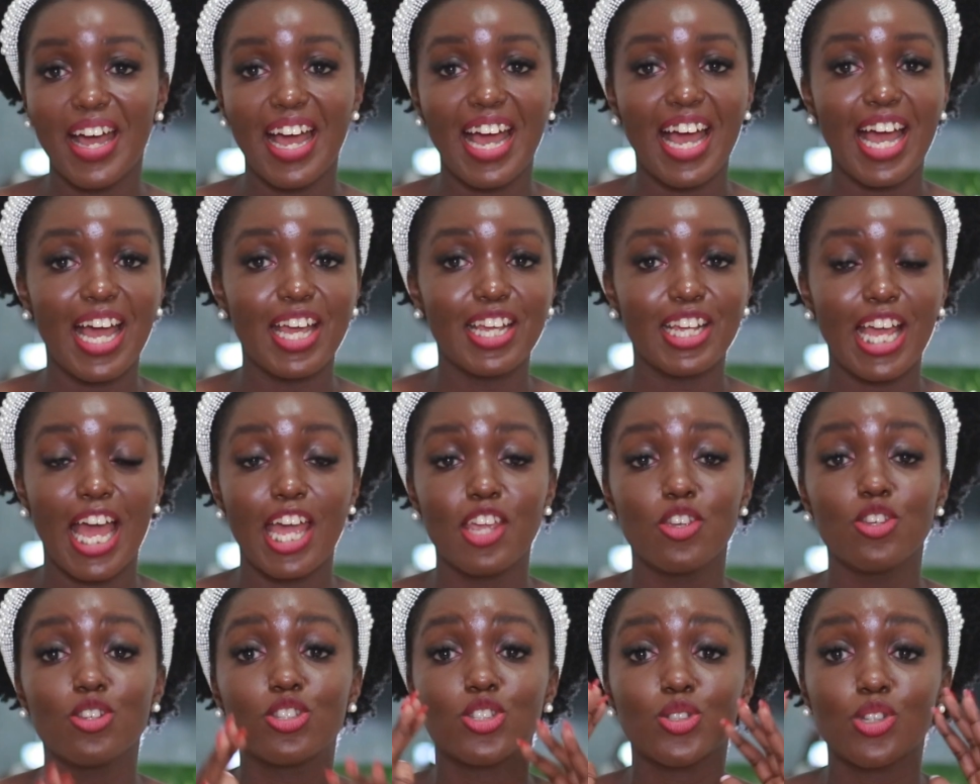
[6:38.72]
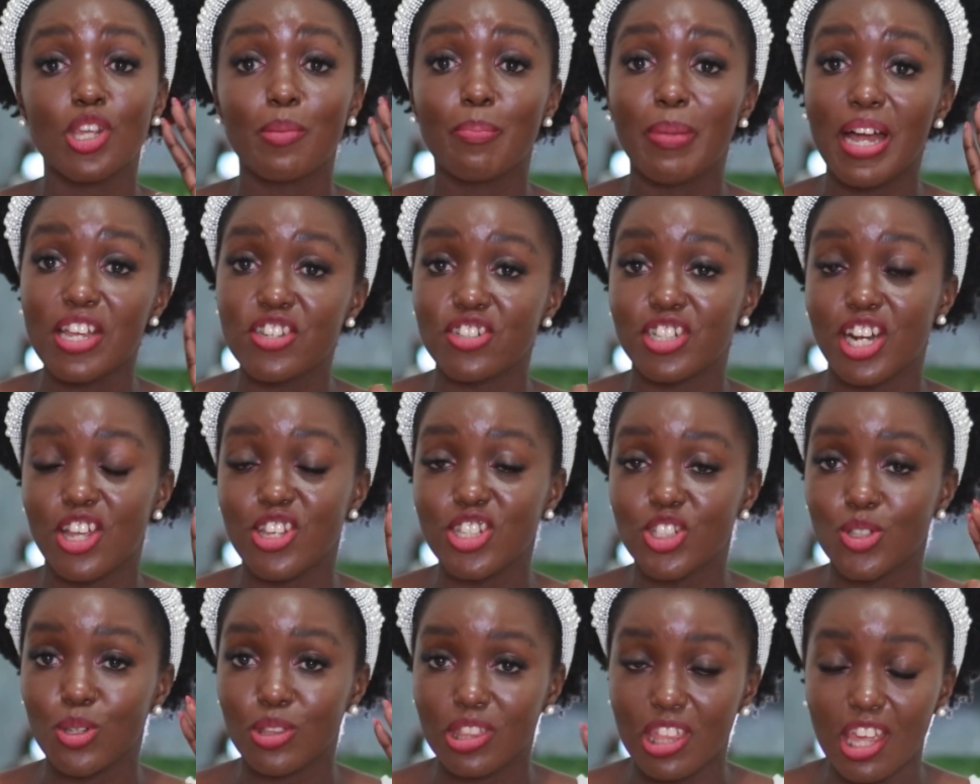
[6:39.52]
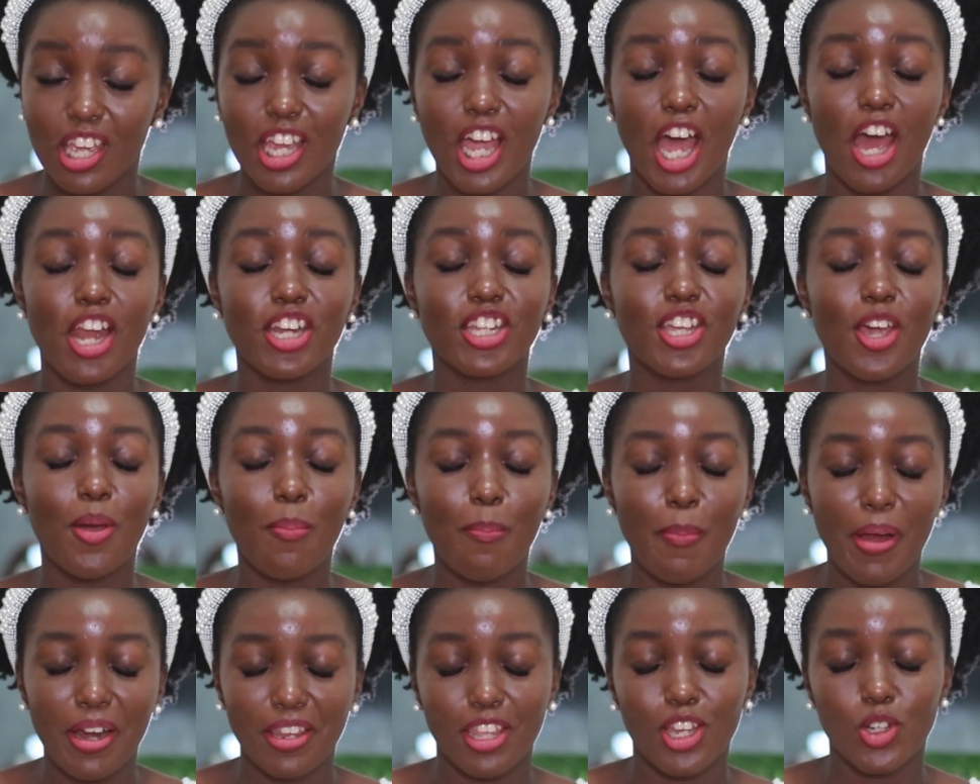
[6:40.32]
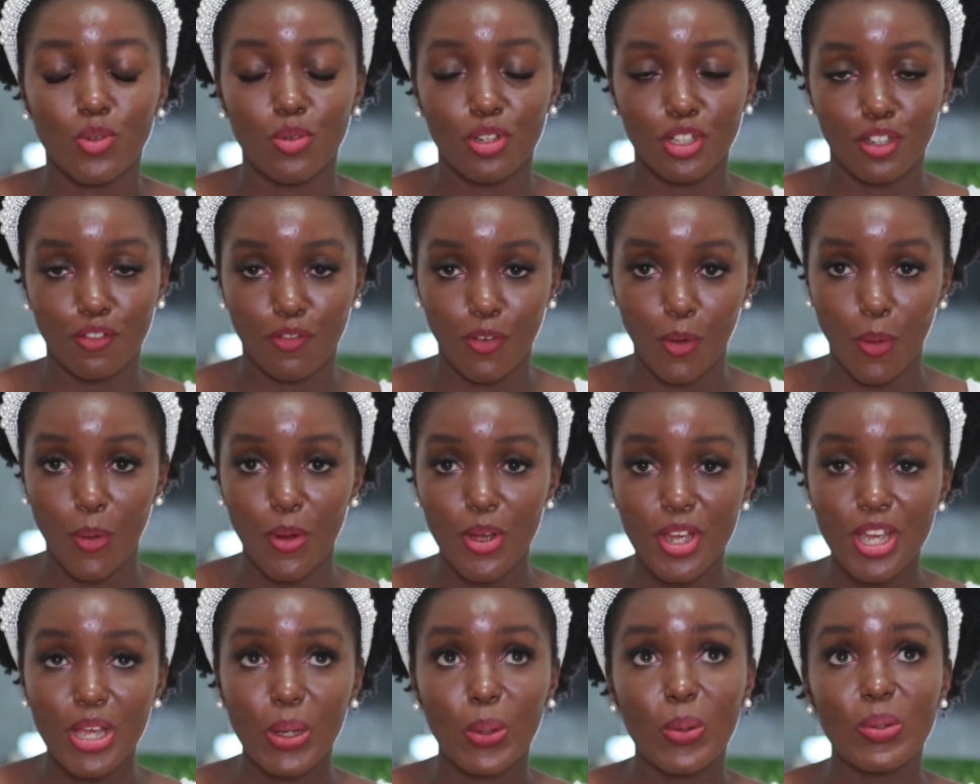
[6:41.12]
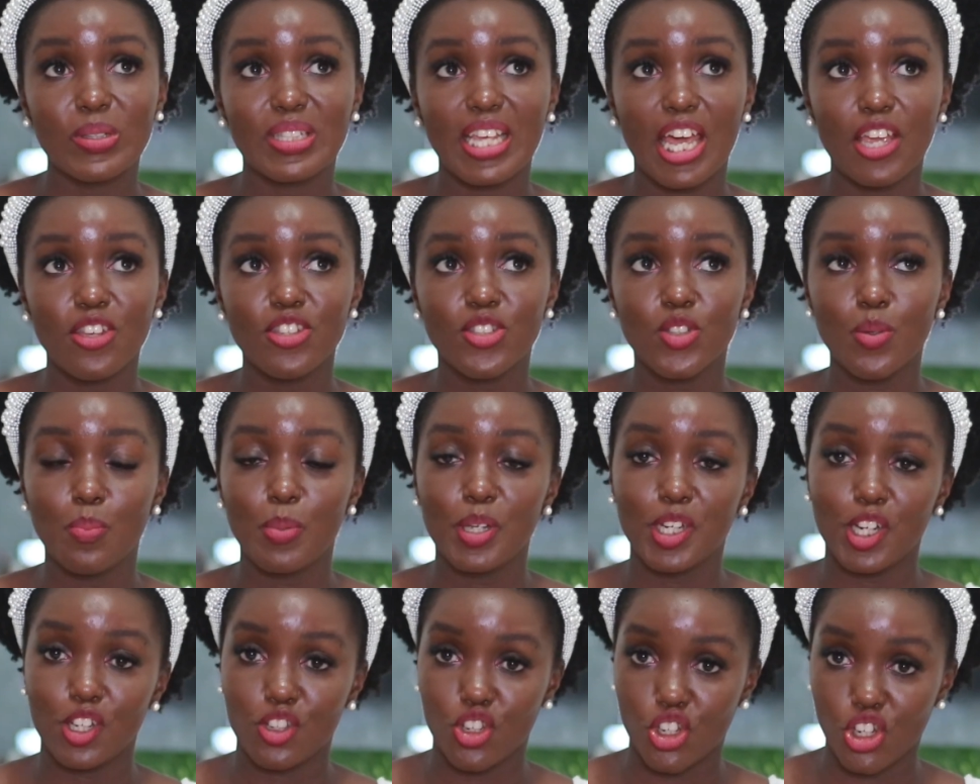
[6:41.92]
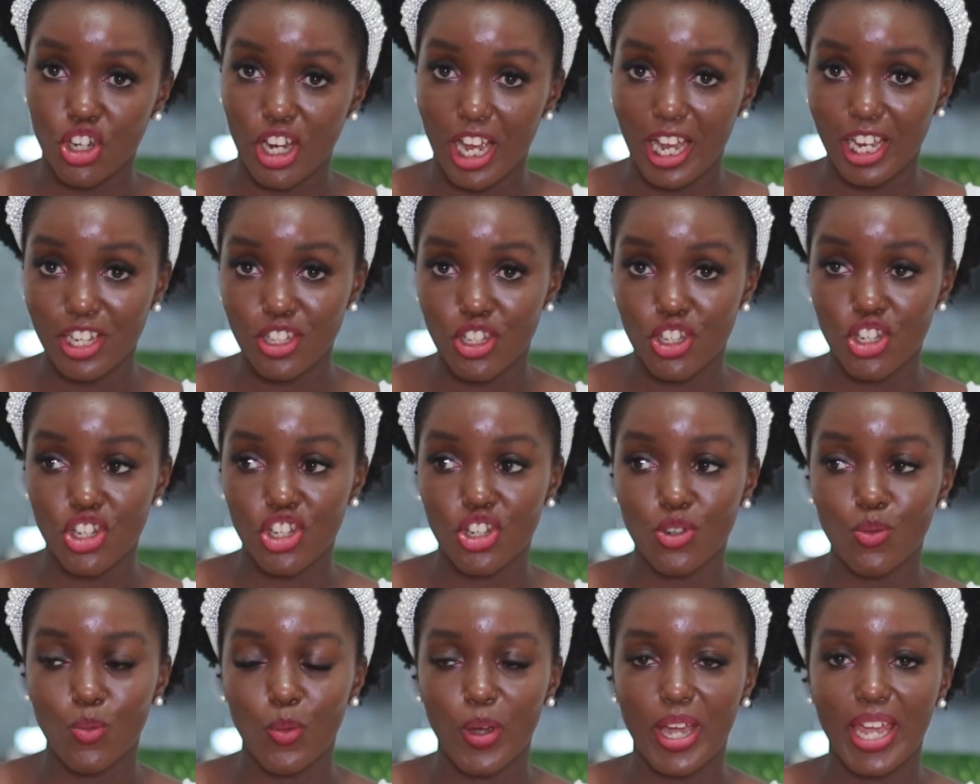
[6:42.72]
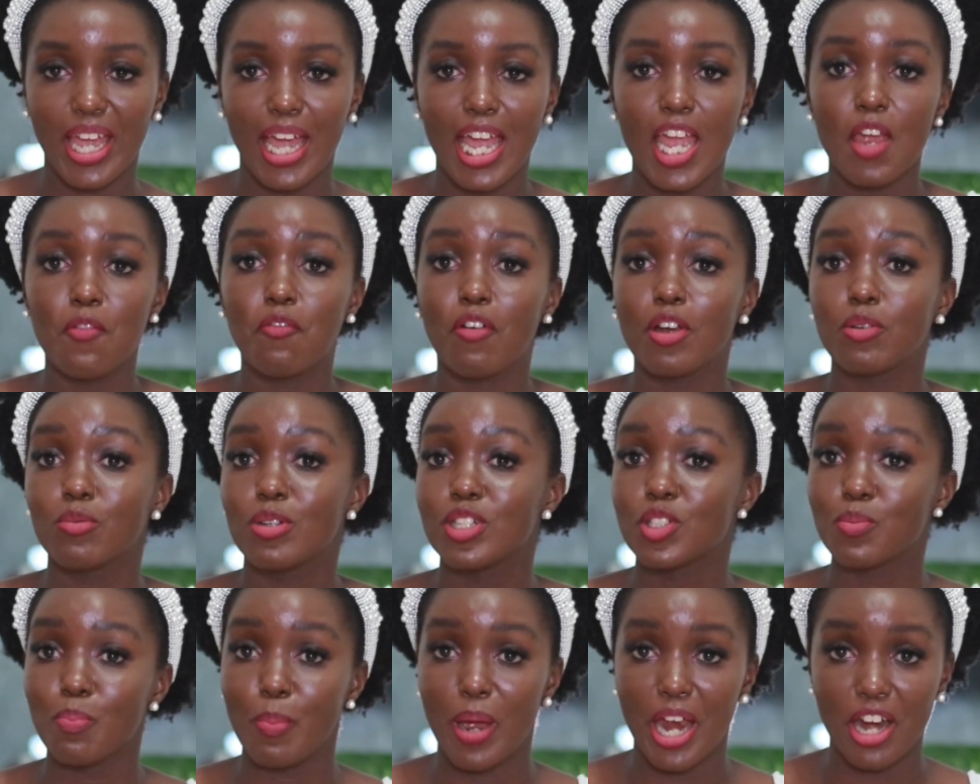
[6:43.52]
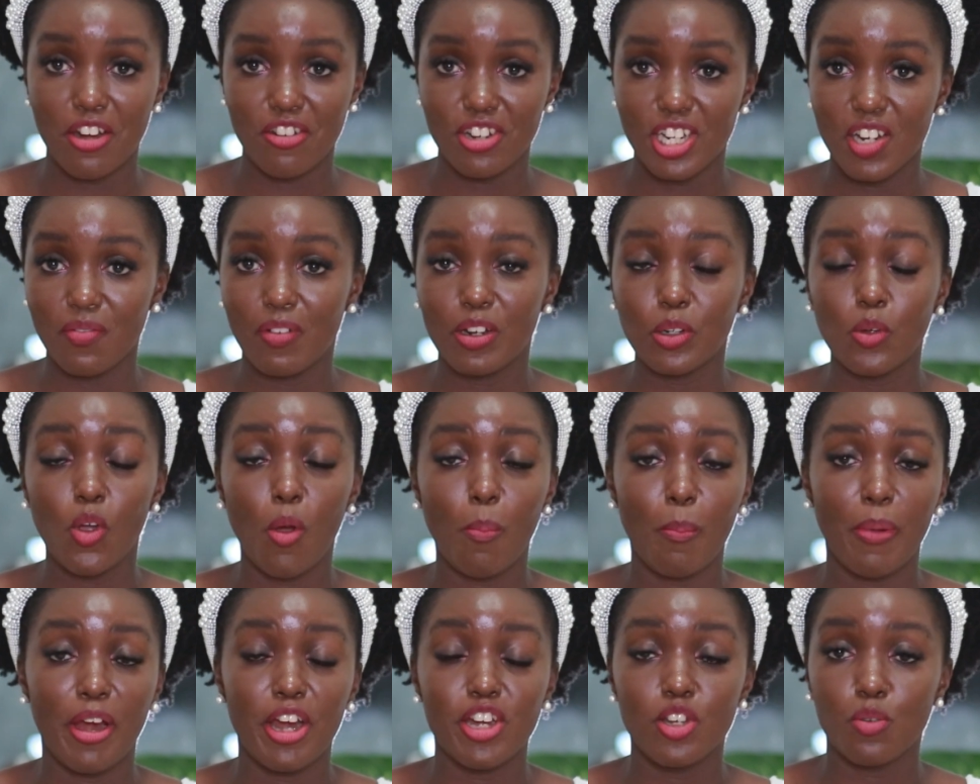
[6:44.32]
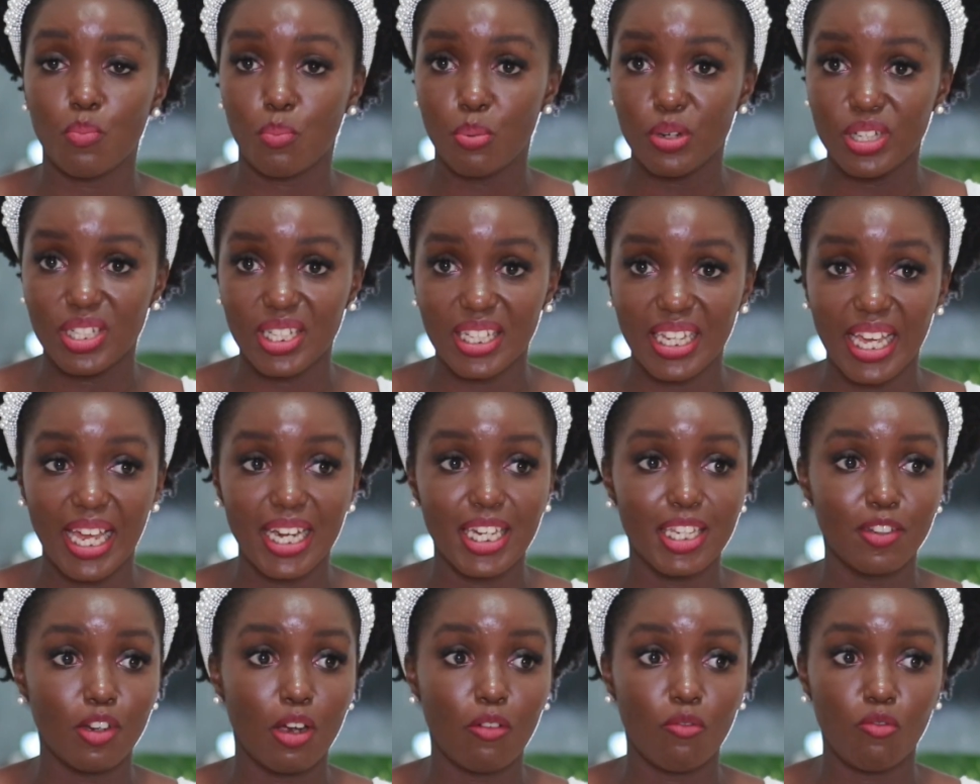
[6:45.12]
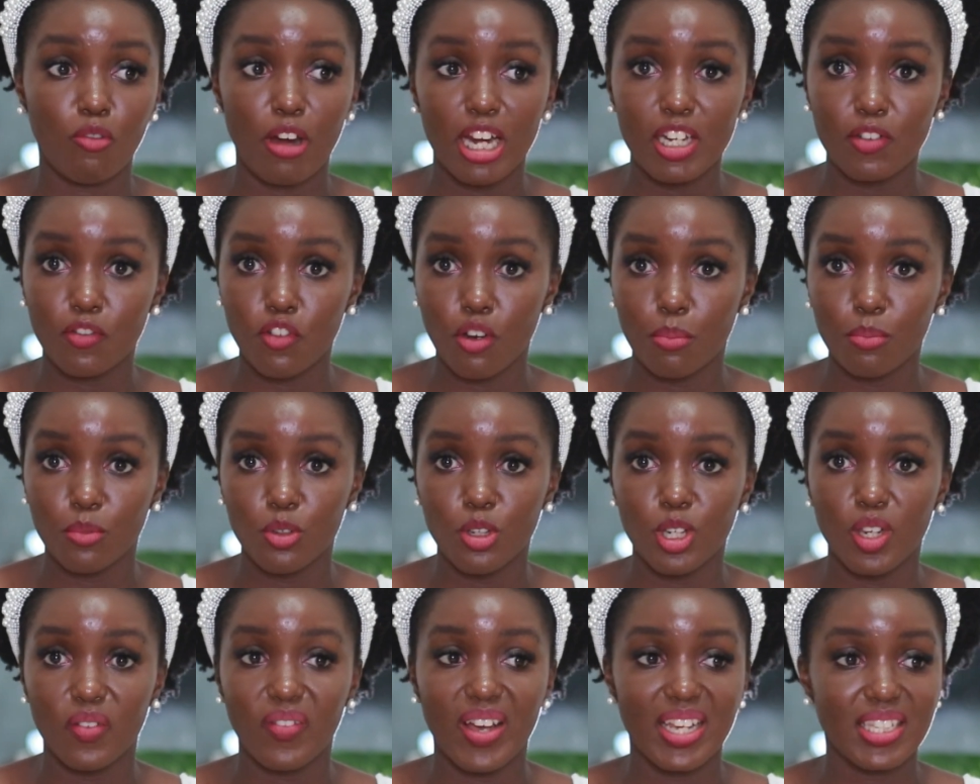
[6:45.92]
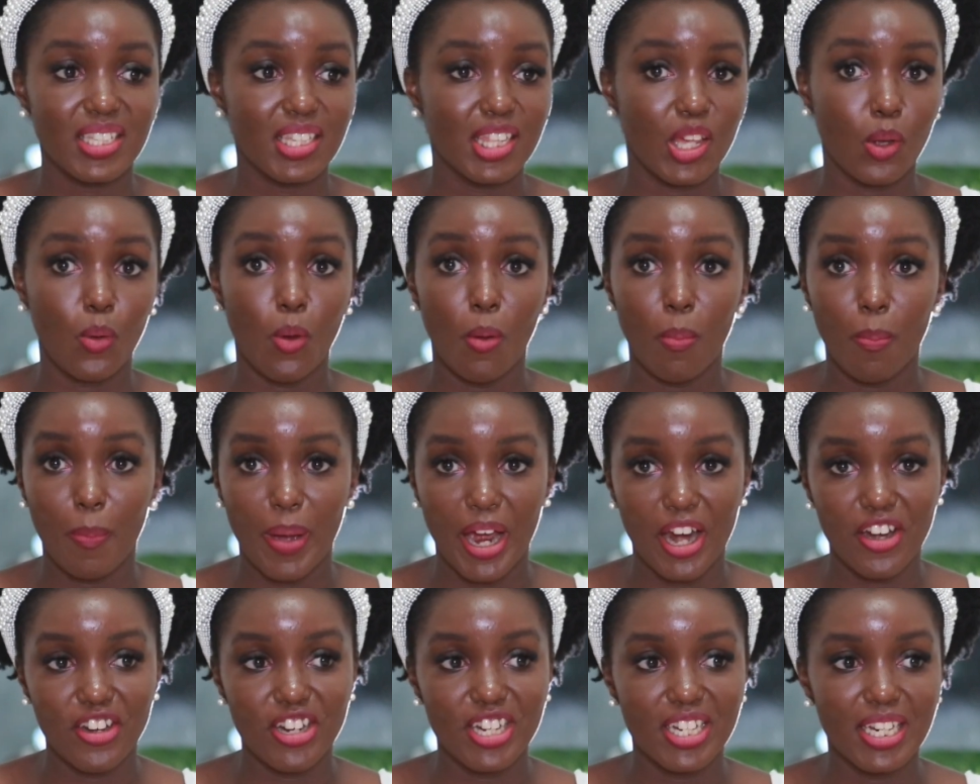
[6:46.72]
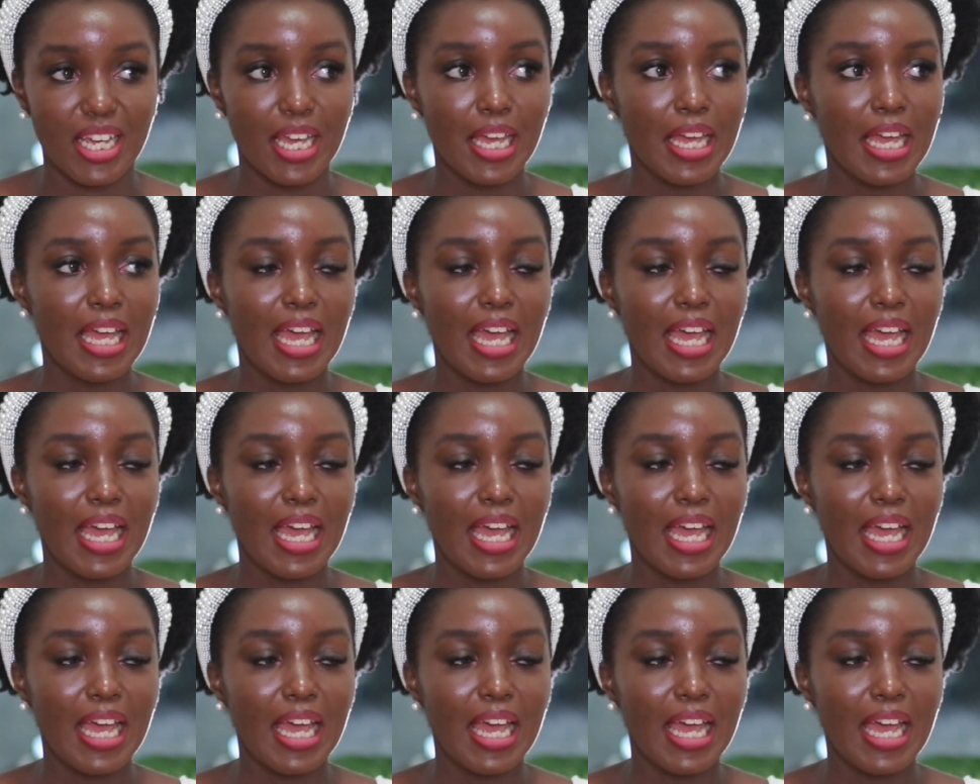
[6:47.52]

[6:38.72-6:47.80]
I used to think I'd get married at 24, because I used to be in a church where everyone was married. Everyone got married pretty early, right from university they got married.